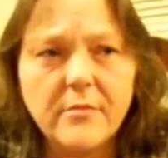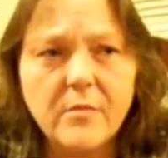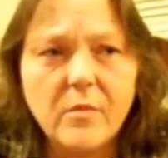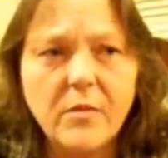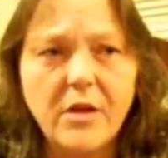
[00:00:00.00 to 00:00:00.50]

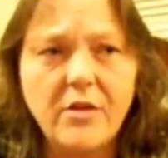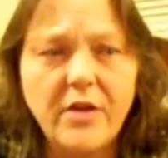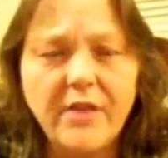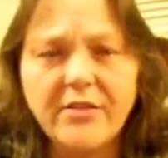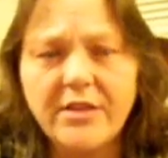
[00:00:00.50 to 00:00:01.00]
oh, I have
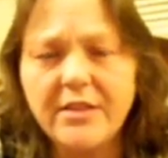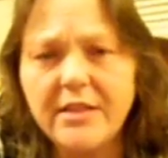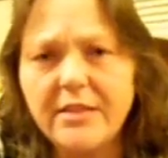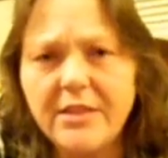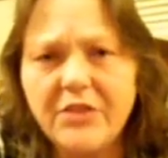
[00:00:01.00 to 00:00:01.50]
still got
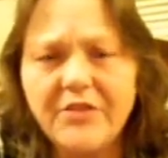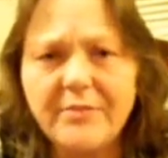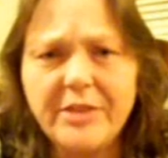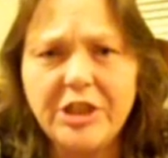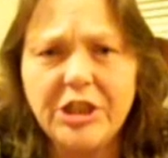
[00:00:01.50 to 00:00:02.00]
some
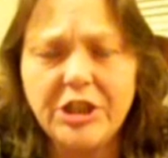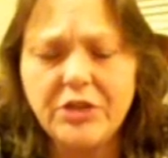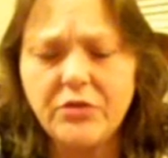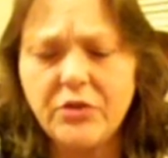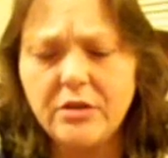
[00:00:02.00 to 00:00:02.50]
self-image
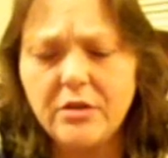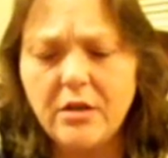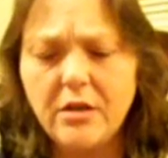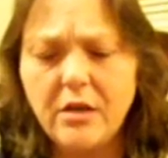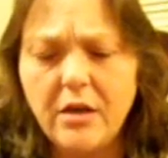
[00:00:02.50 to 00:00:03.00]
issues.
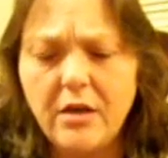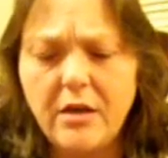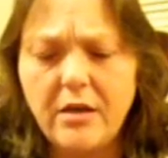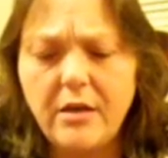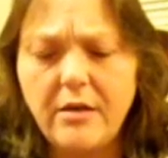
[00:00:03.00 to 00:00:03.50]

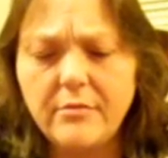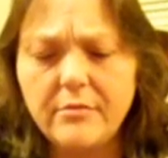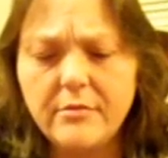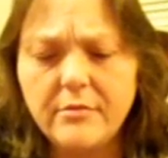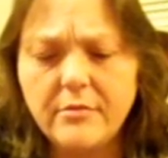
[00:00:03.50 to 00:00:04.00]
Uh,
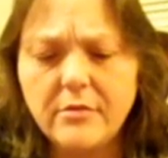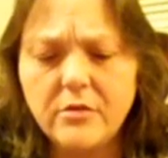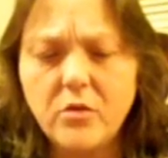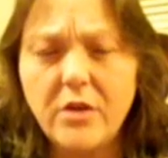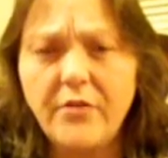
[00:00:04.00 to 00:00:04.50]

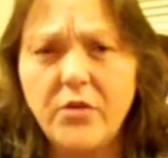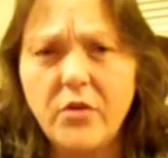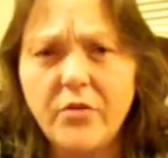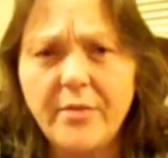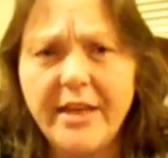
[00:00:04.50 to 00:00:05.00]
quite a few of
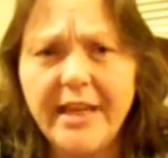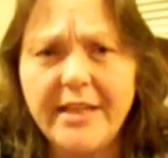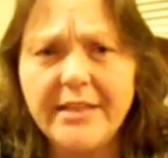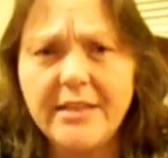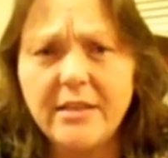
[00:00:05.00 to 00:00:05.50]
them, I guess.
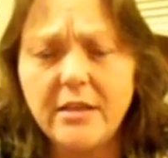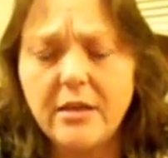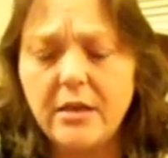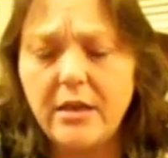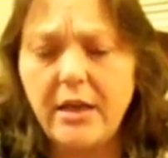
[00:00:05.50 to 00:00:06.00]

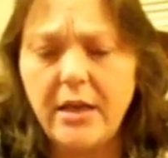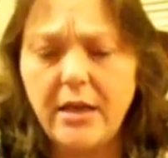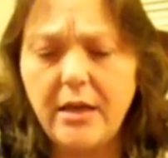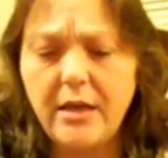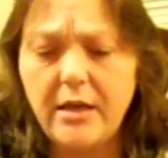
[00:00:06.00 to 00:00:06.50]

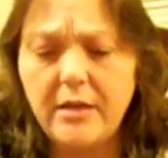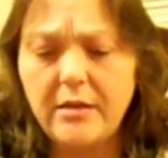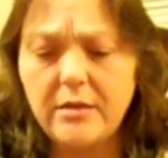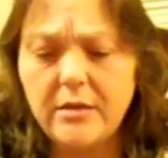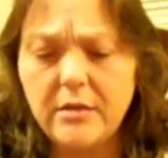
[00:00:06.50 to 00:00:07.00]

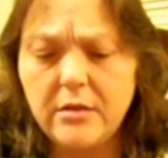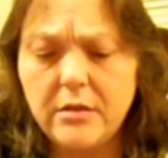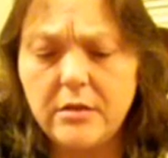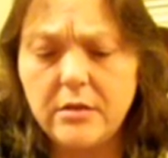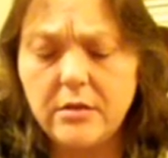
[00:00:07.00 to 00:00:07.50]
And,
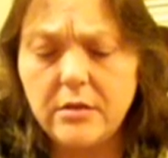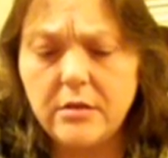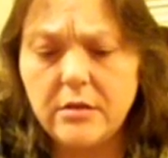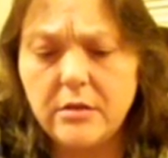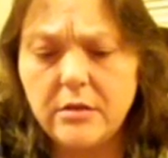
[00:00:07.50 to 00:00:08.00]

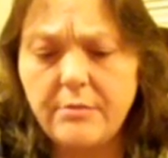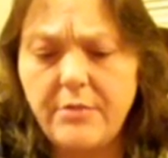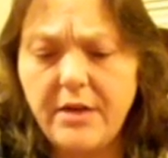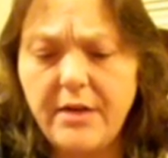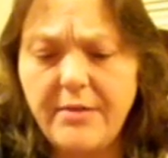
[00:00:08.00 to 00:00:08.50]

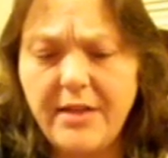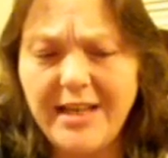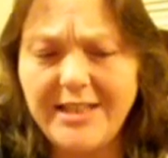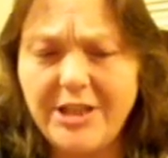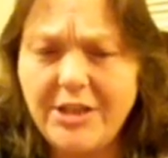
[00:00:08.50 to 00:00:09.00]
but I mean,
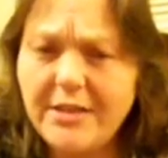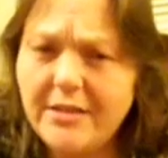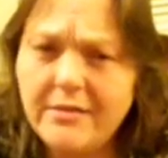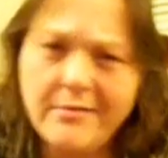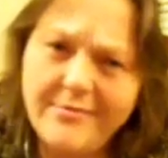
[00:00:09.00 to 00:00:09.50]
that's
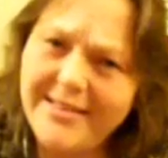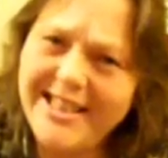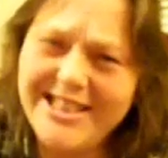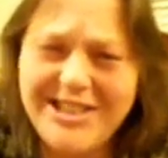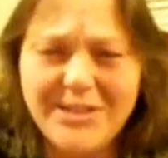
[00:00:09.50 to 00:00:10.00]
just, that's
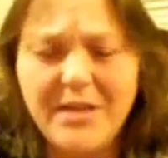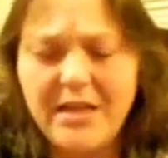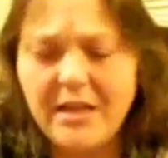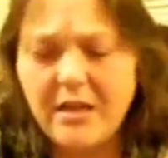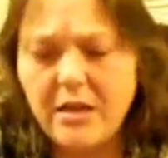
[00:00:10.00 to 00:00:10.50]
just me.
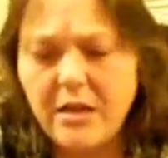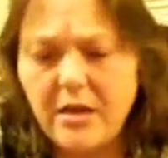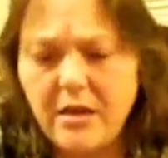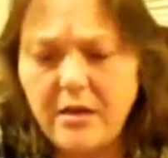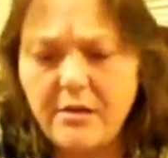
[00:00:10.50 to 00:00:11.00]

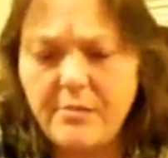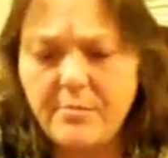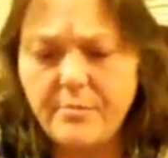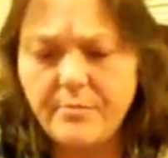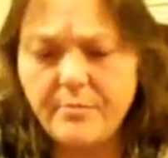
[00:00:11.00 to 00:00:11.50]
Um,
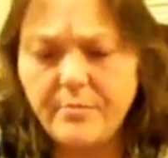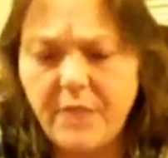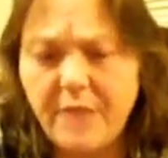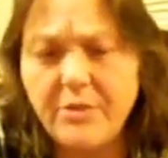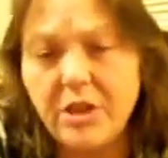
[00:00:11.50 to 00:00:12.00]
I'm
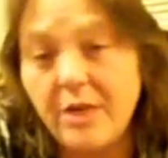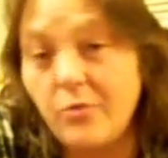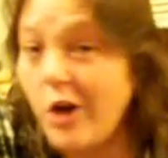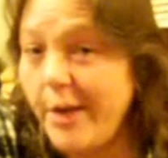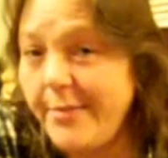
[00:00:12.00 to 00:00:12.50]
just, I'm real
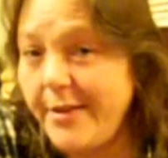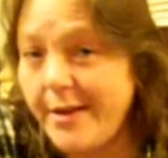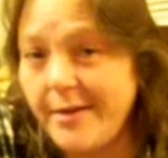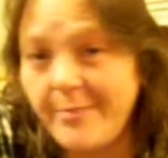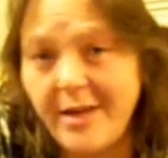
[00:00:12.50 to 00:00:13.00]
happy that
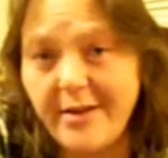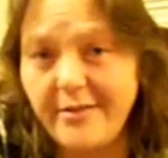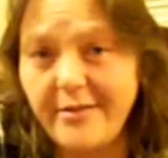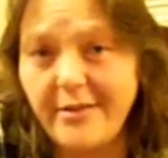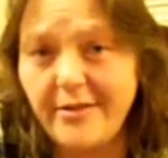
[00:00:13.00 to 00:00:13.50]
I'm down
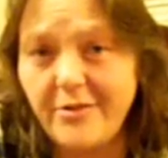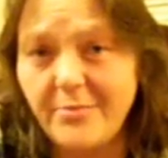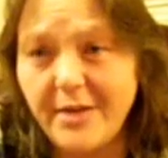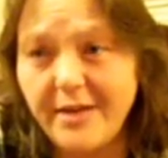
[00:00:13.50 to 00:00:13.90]
into my,